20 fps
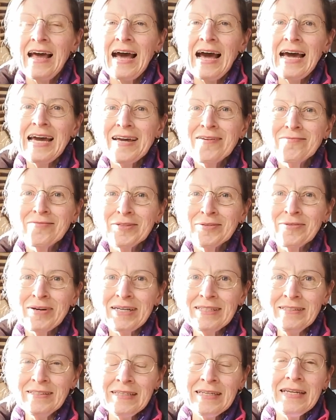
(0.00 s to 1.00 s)
Hi
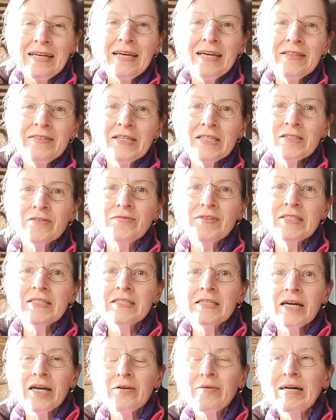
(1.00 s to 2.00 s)
everyone, in this
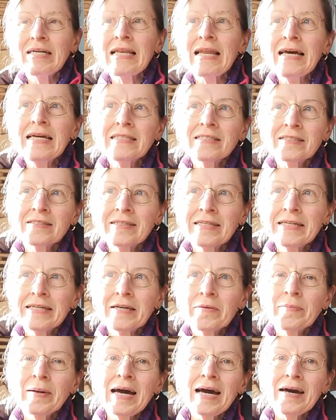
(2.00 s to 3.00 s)
video I'd like to think
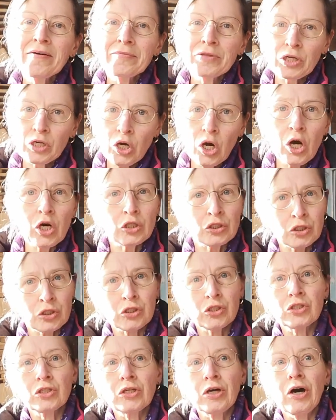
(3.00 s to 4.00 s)
about the
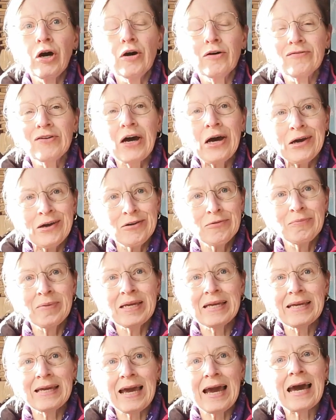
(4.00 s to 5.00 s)
costs of
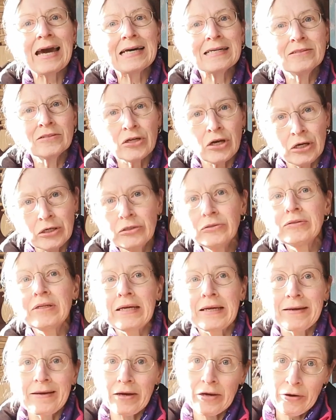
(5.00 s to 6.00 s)
homing and
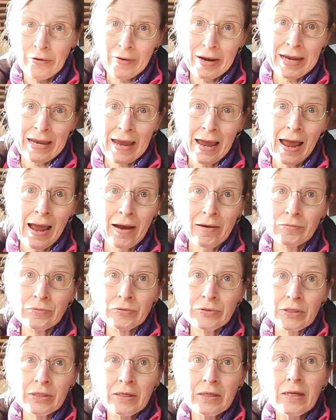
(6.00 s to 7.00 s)
owning a greyhound.
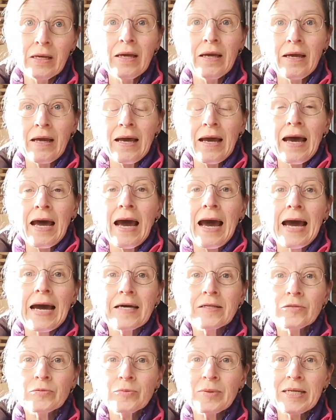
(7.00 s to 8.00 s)

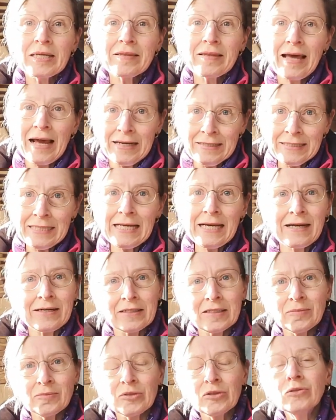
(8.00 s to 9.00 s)
As with any
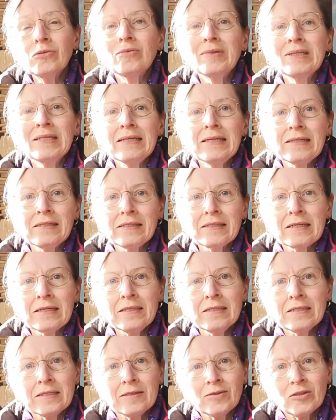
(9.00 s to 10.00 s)
animal, we need to
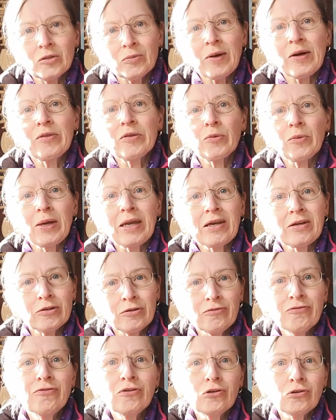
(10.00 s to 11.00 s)
consider whether we can
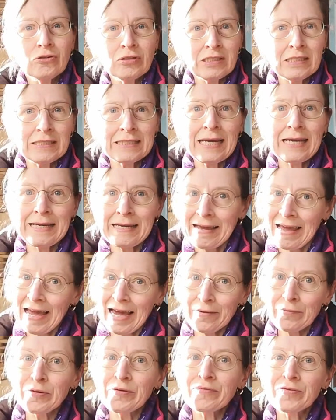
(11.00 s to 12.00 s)
afford to take
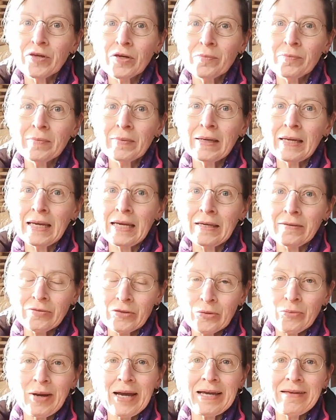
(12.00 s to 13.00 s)
care of them in the
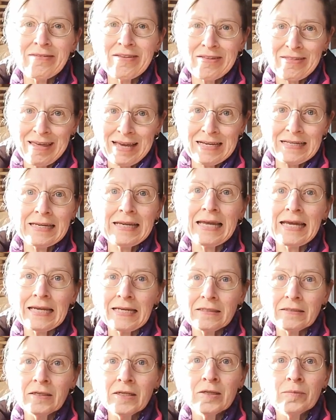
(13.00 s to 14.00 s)
way that they
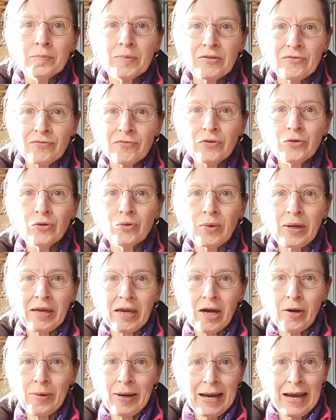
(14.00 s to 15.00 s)
need before we
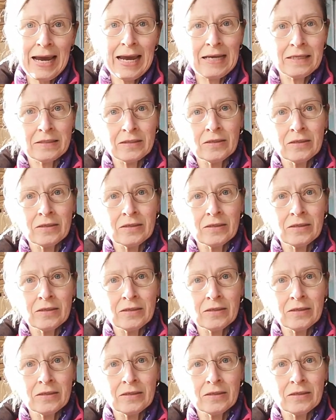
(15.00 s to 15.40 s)
go ahead